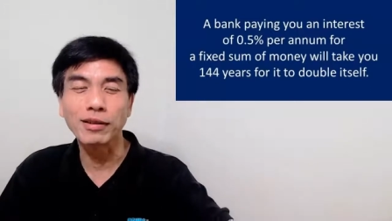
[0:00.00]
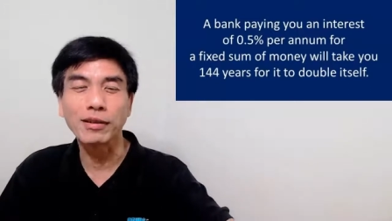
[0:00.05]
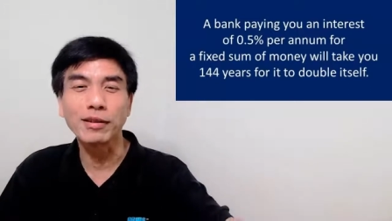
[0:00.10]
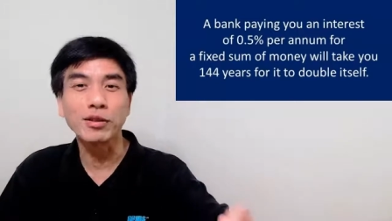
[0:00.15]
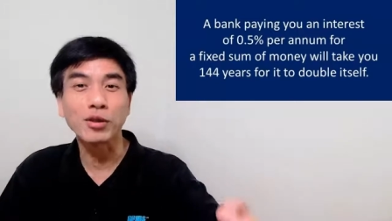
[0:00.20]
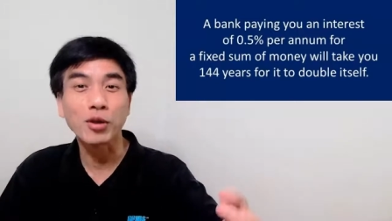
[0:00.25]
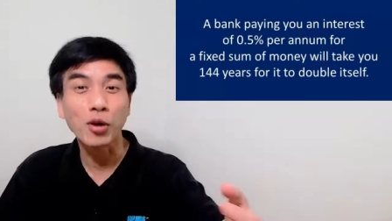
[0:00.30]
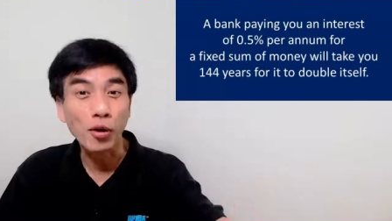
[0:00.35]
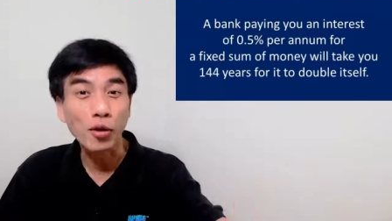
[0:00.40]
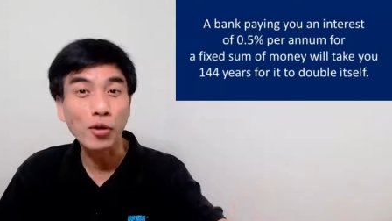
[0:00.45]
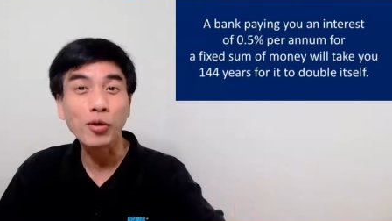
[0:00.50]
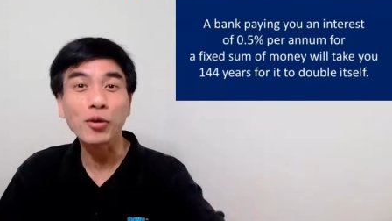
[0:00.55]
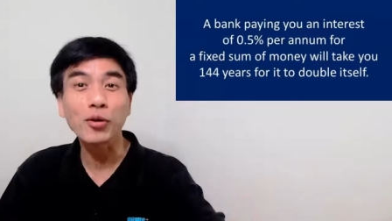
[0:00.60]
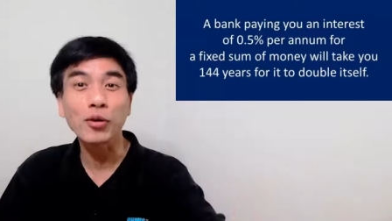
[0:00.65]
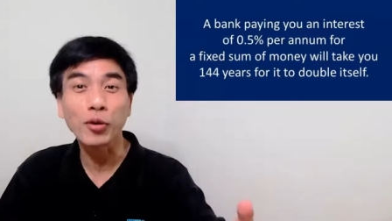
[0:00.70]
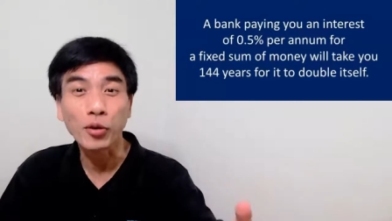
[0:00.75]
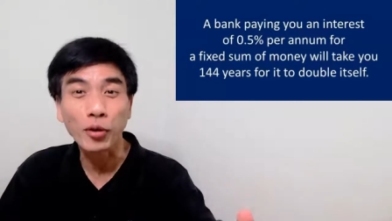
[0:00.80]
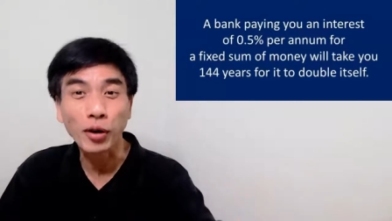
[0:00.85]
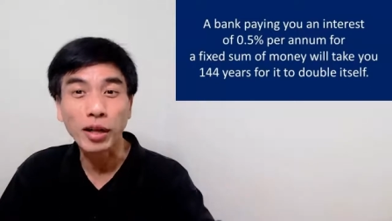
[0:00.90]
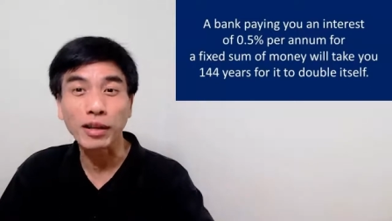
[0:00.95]
your
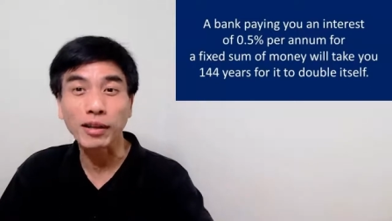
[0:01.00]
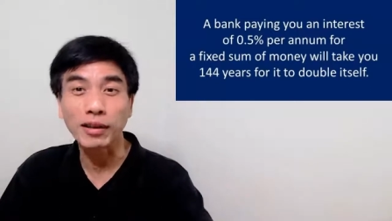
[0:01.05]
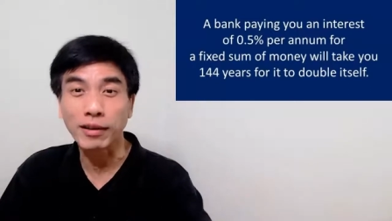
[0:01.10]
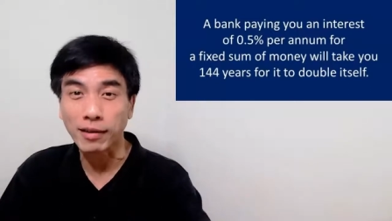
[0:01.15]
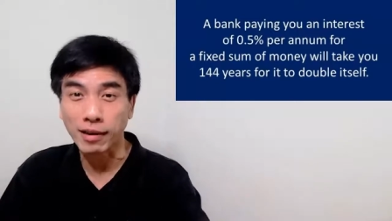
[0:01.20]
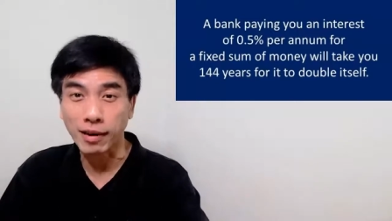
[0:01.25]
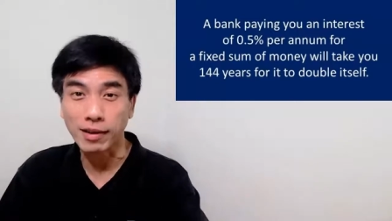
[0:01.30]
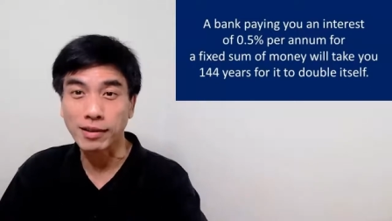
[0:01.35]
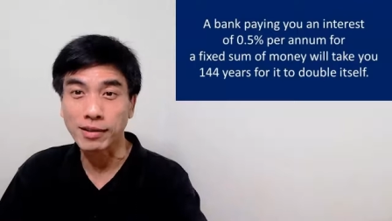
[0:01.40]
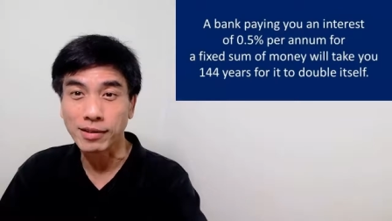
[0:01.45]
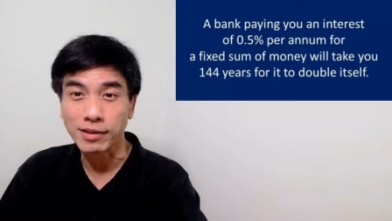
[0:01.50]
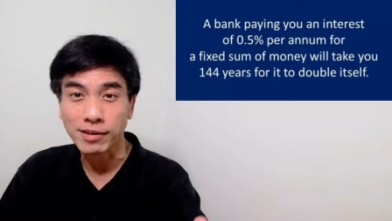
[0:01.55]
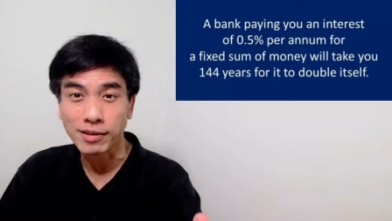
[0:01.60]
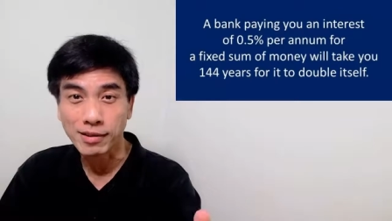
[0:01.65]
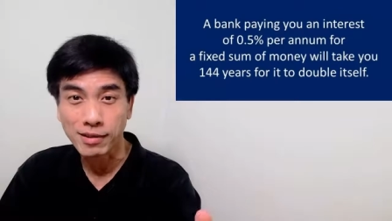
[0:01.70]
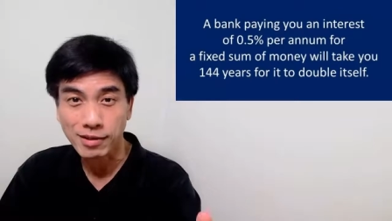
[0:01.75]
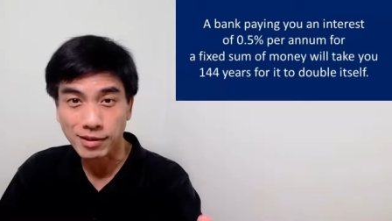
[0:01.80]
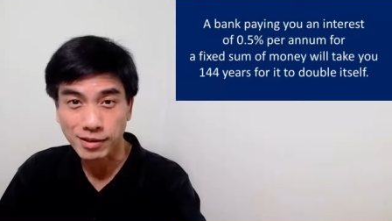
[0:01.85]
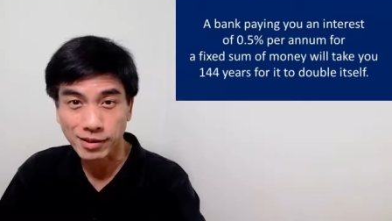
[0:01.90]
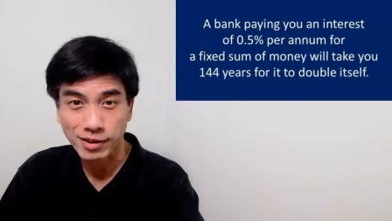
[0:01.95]

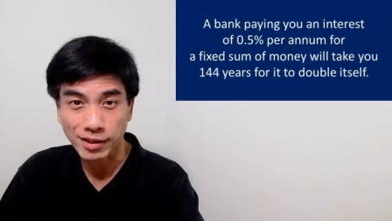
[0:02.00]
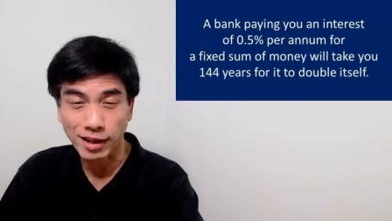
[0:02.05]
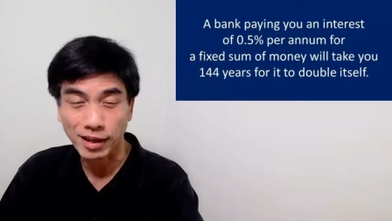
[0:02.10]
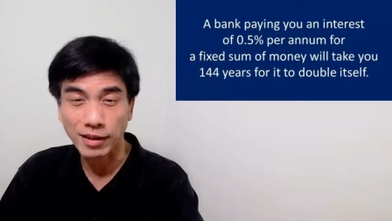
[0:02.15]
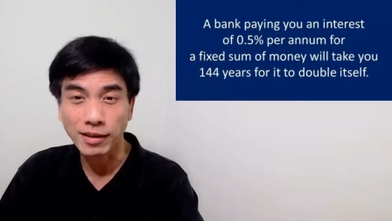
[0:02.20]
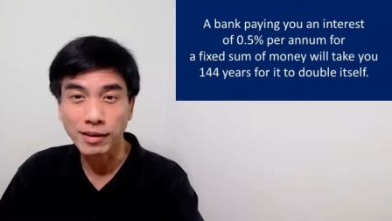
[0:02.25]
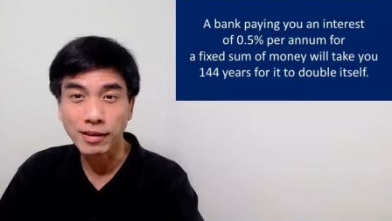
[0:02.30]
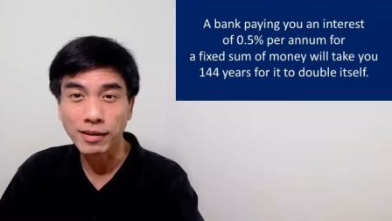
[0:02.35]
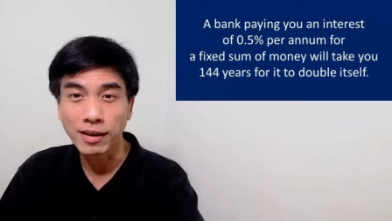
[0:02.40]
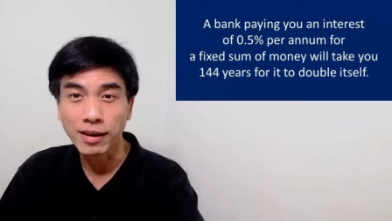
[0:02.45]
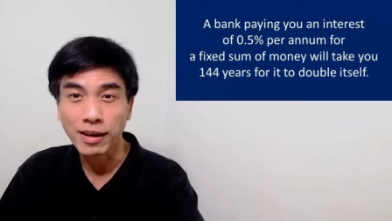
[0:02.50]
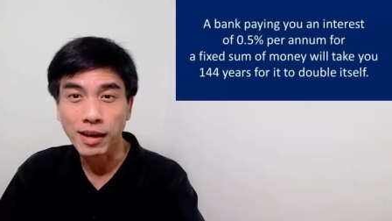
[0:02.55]
great-grandson,